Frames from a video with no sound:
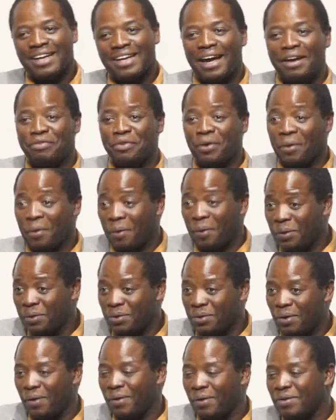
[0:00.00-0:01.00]
I have no
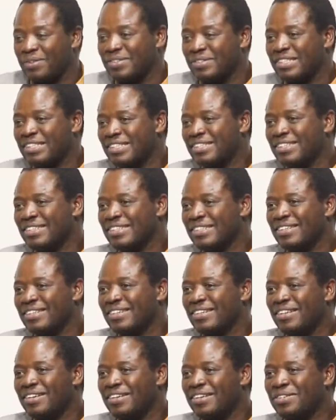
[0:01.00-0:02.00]
control.
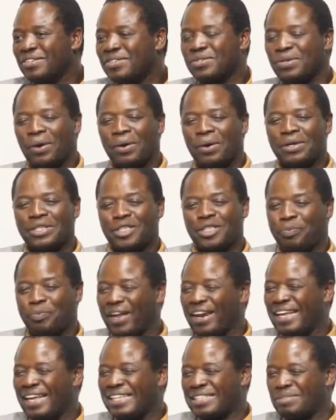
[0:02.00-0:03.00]
So
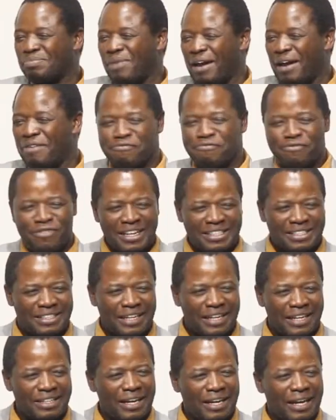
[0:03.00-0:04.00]
spirits
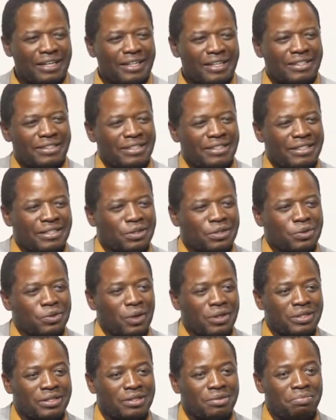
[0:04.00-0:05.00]
manifested, and it's
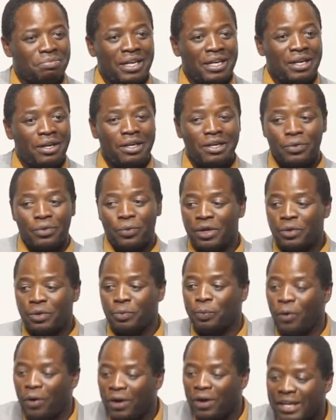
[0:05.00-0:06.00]
not me who is
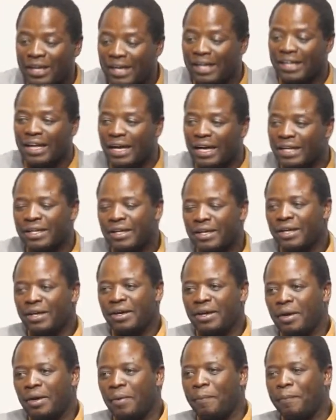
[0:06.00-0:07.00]
poking
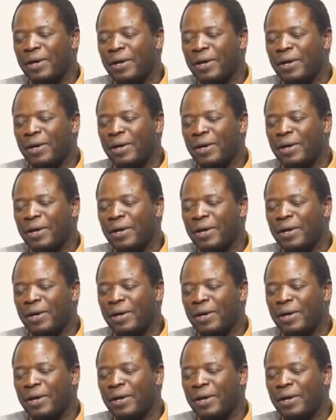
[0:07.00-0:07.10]
that.